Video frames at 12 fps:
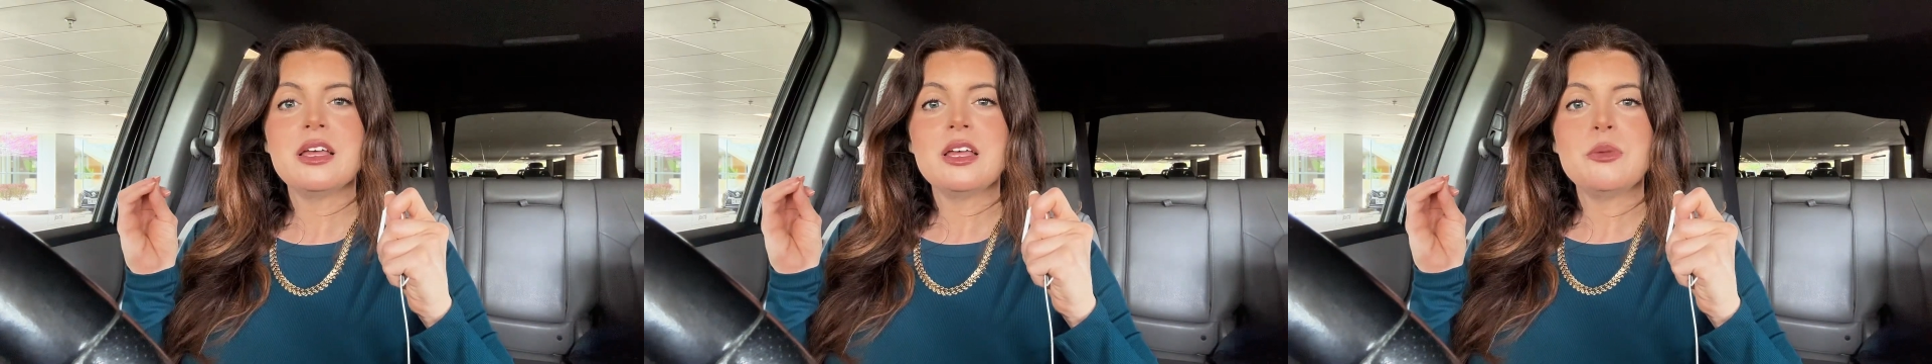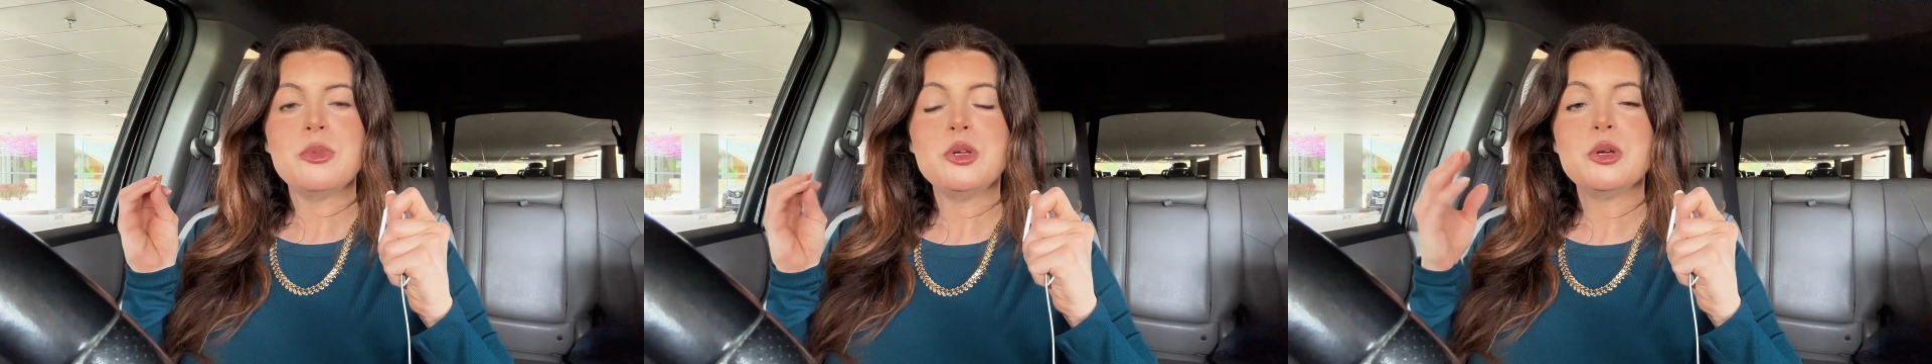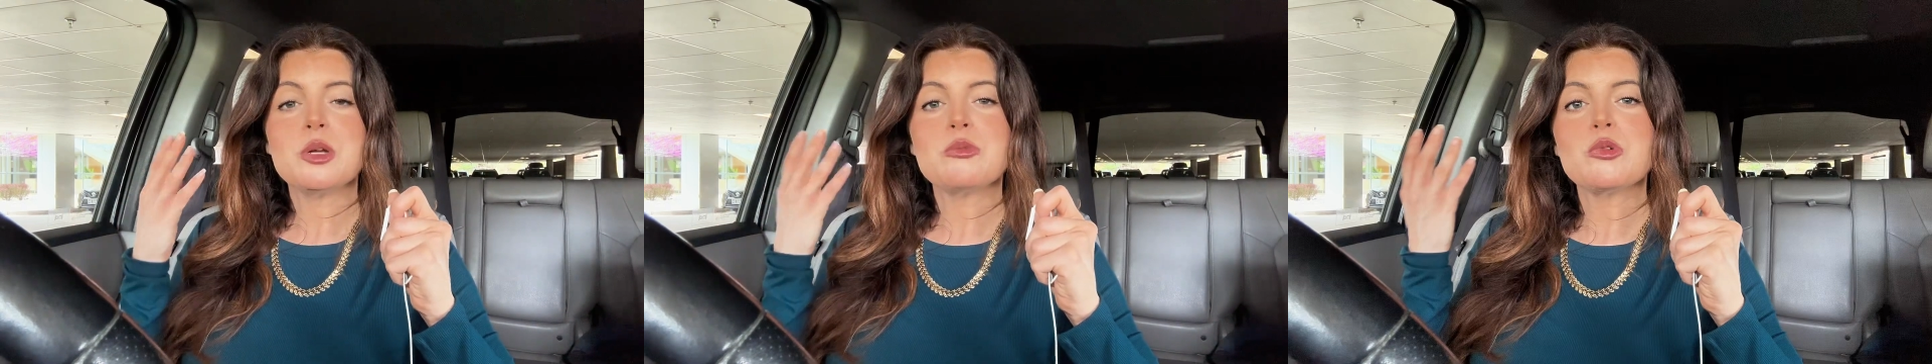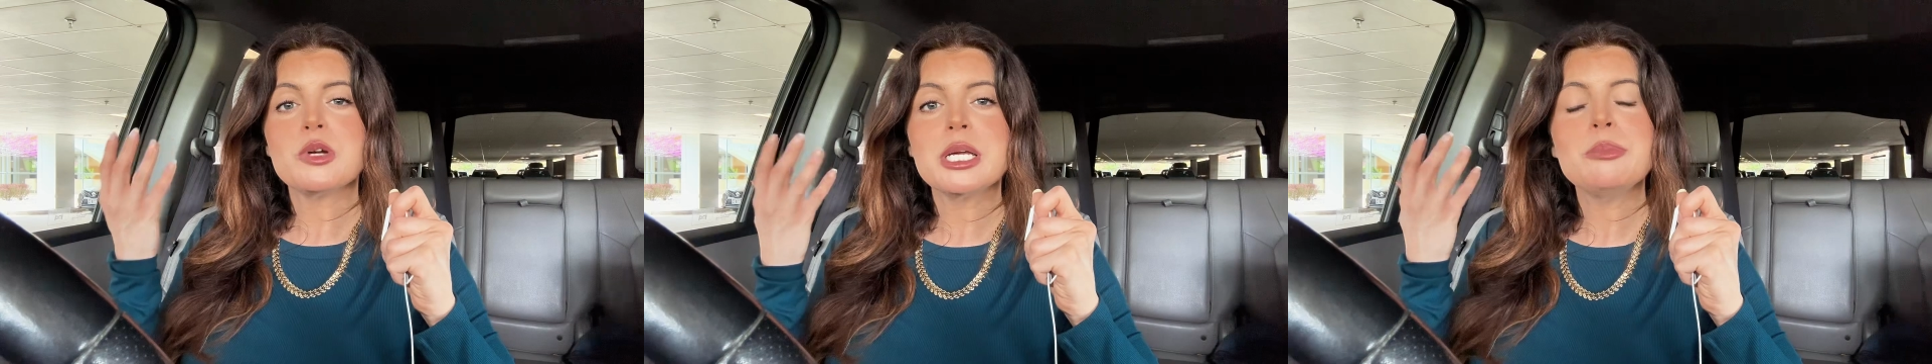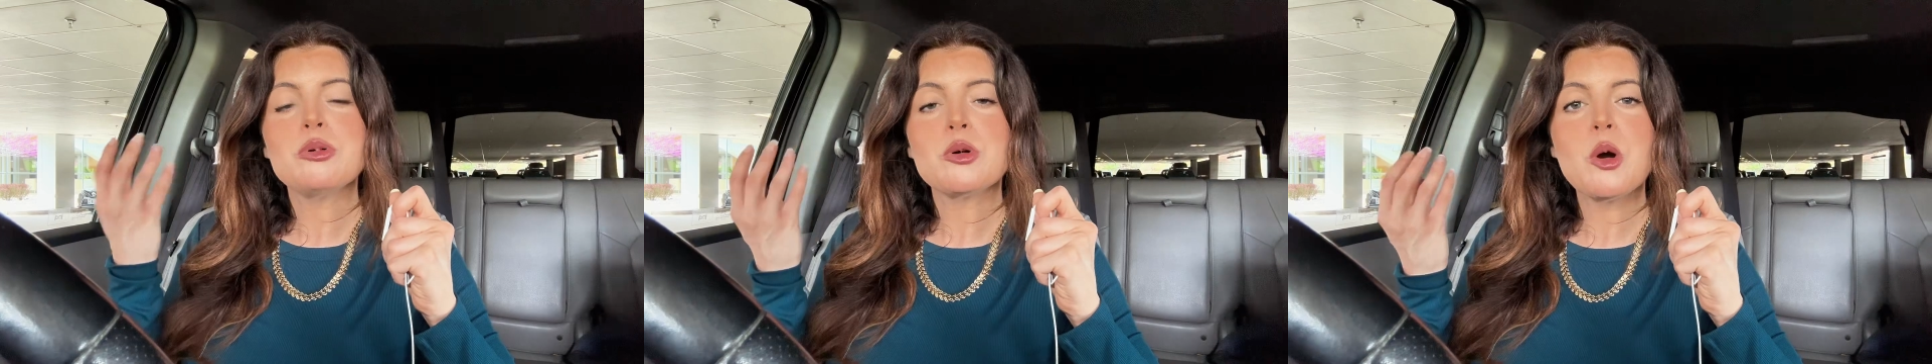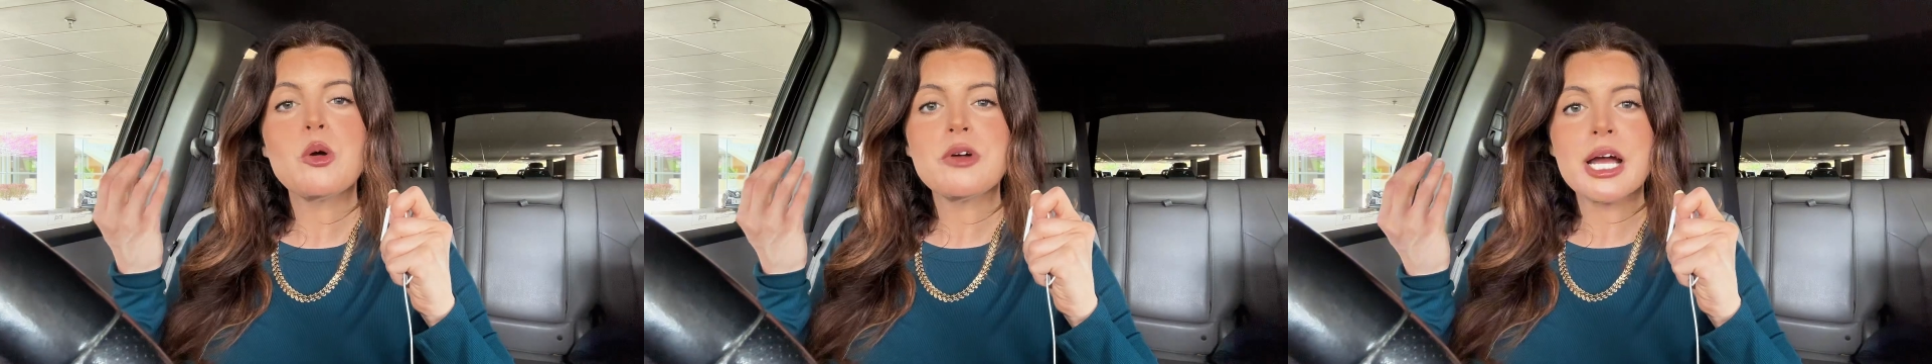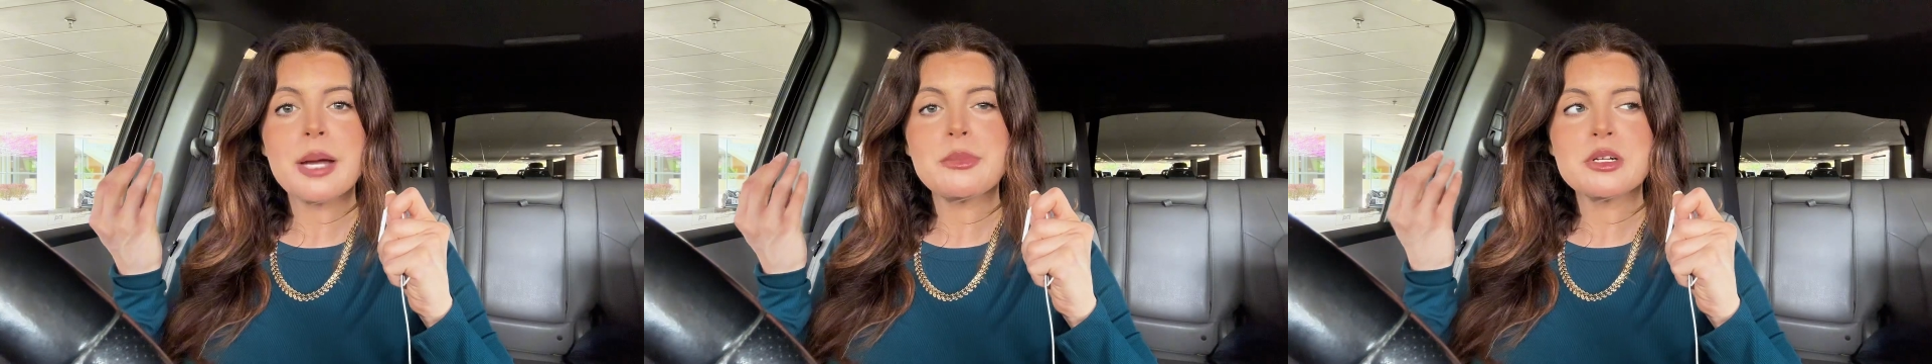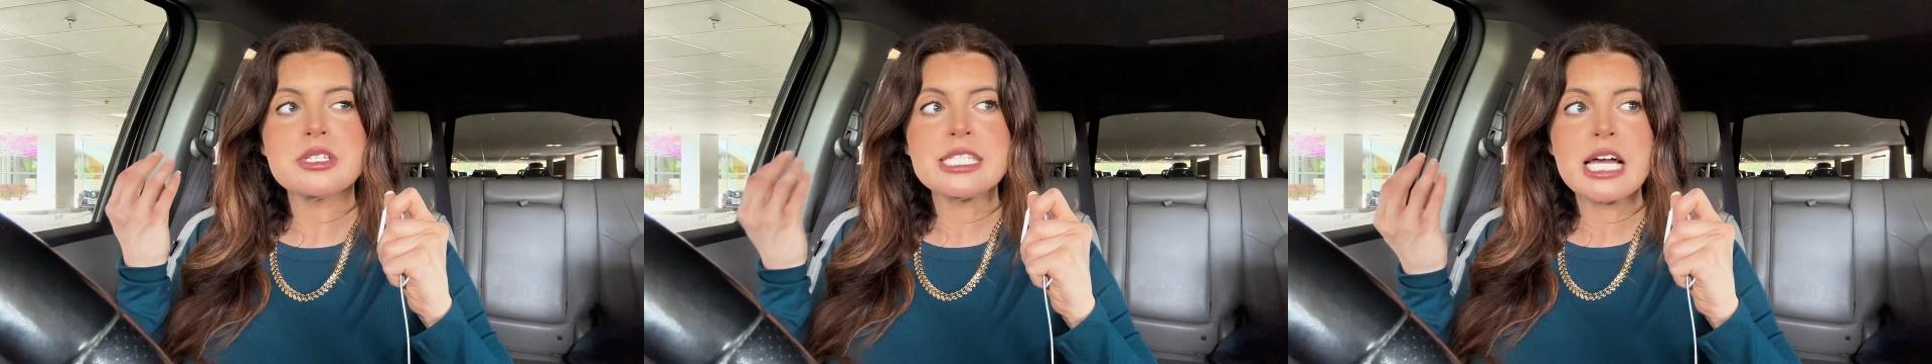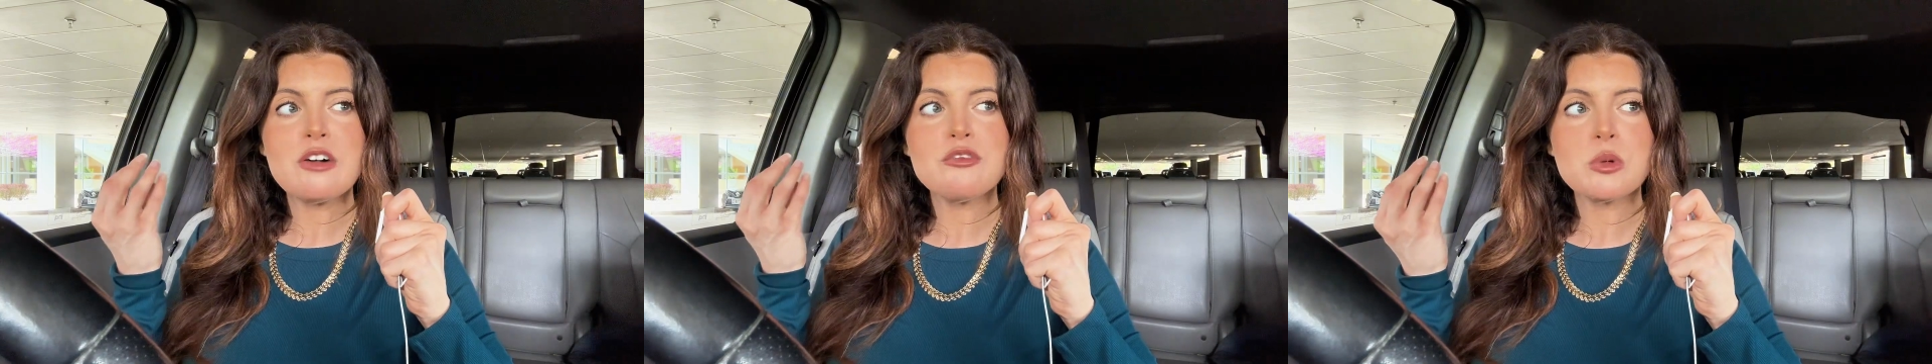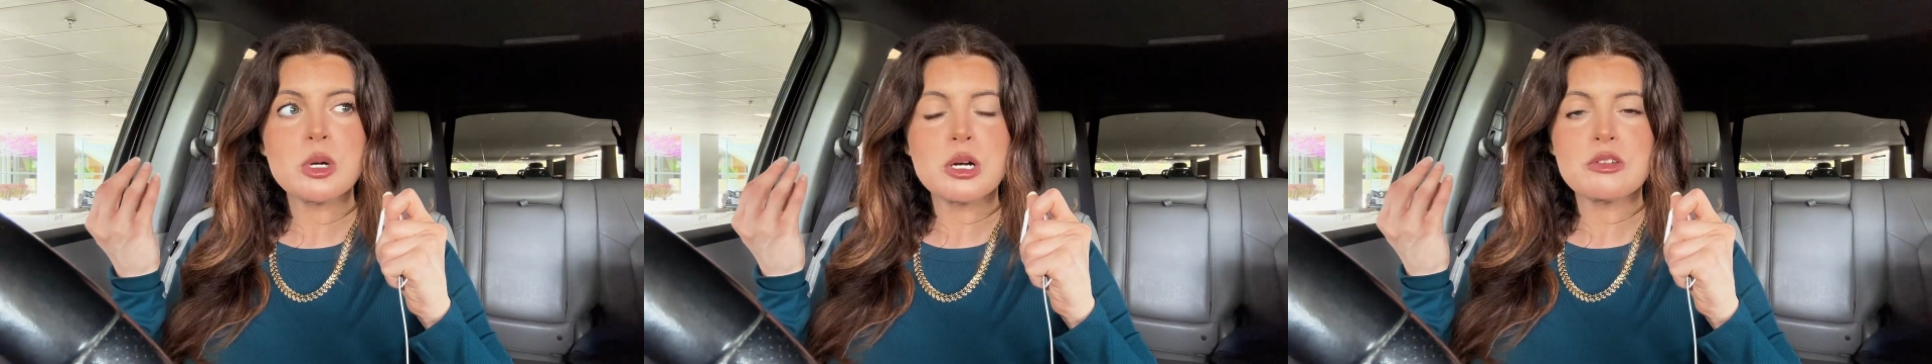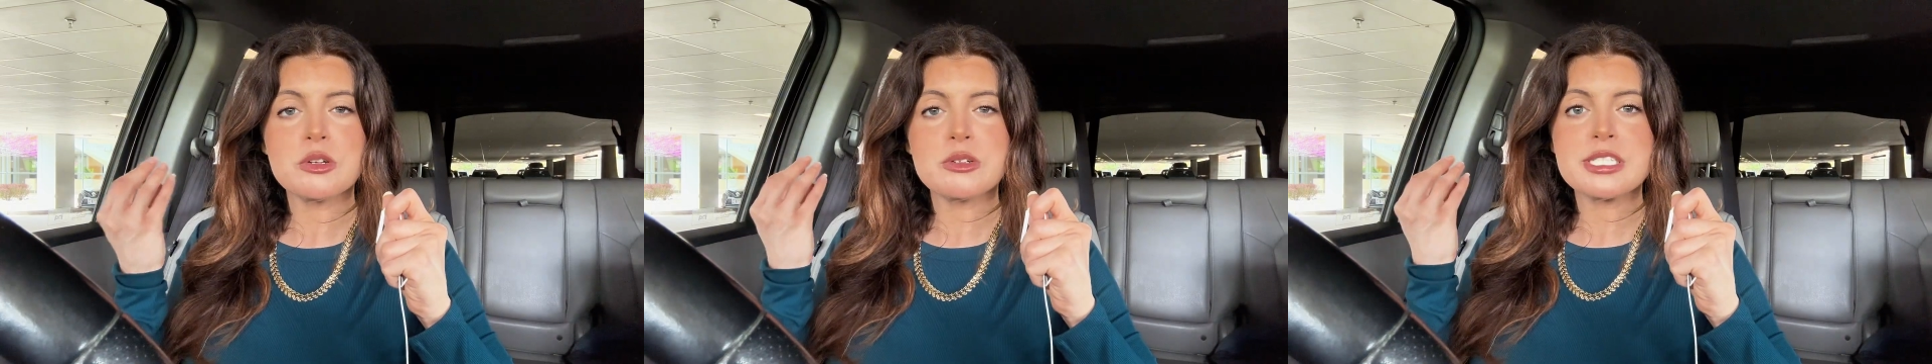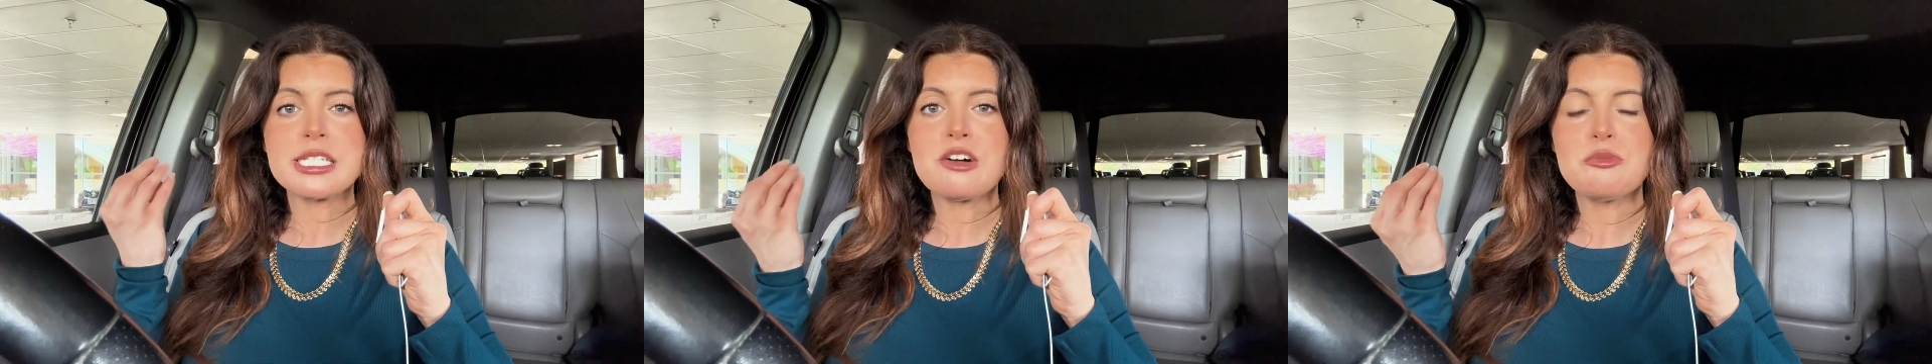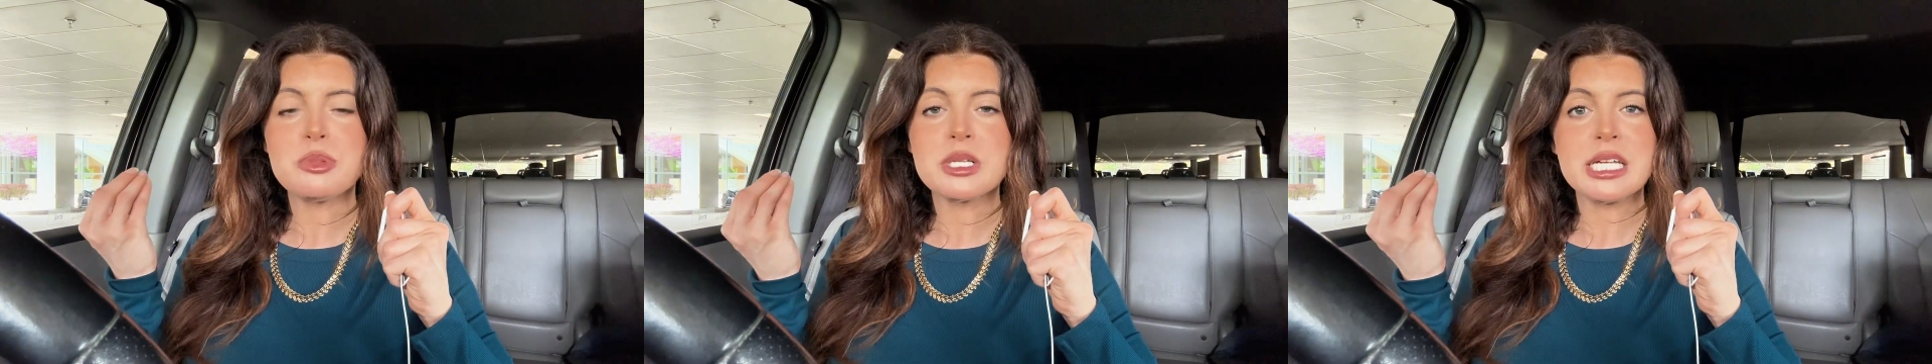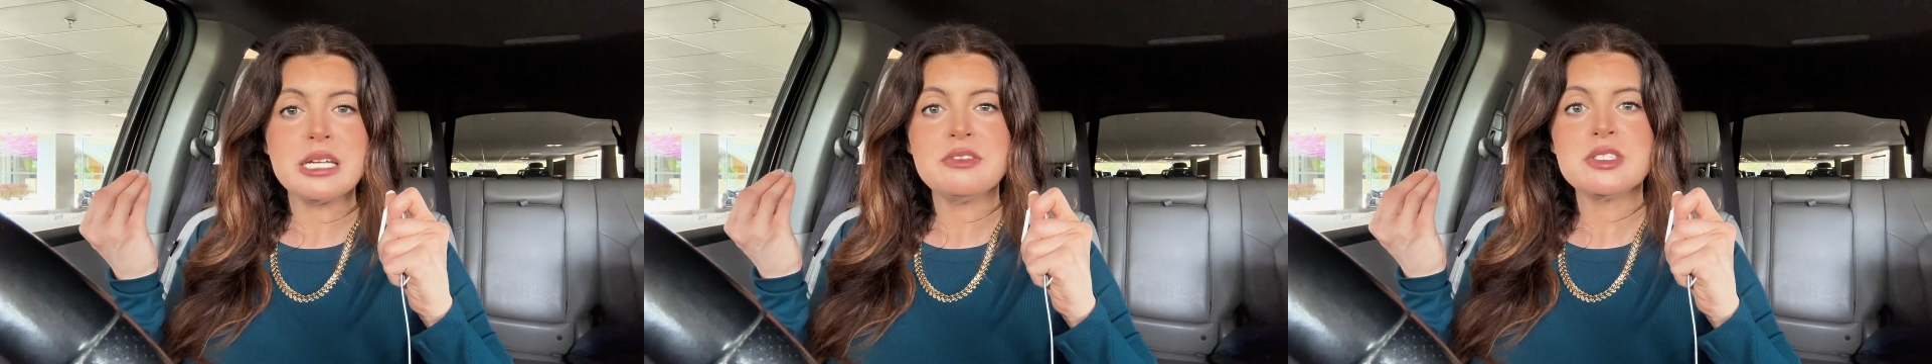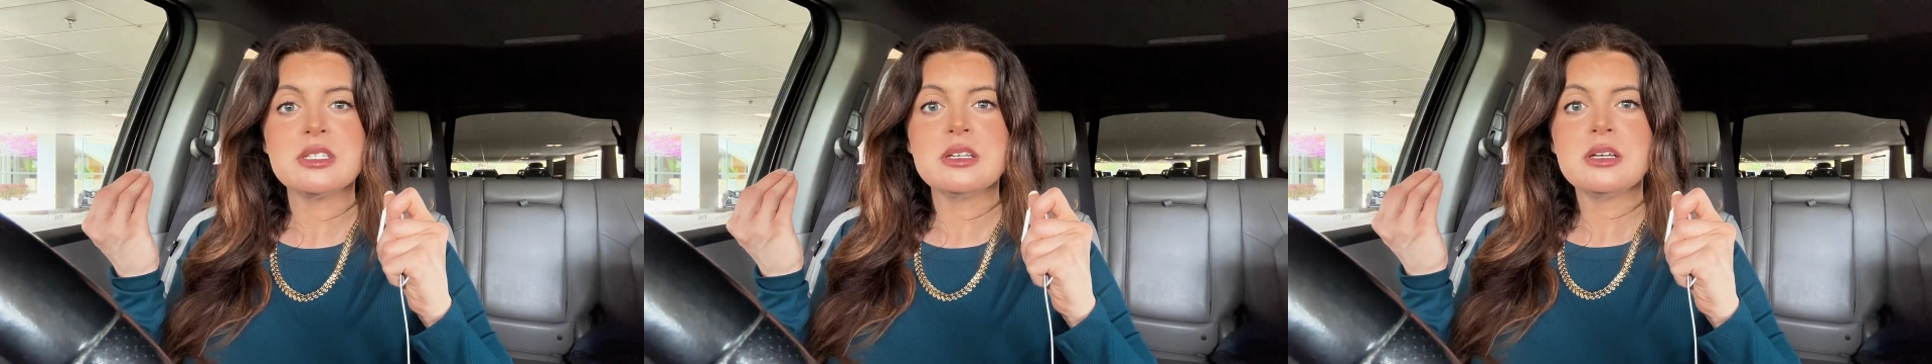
But you can reprogram your self-worth, your self-beliefs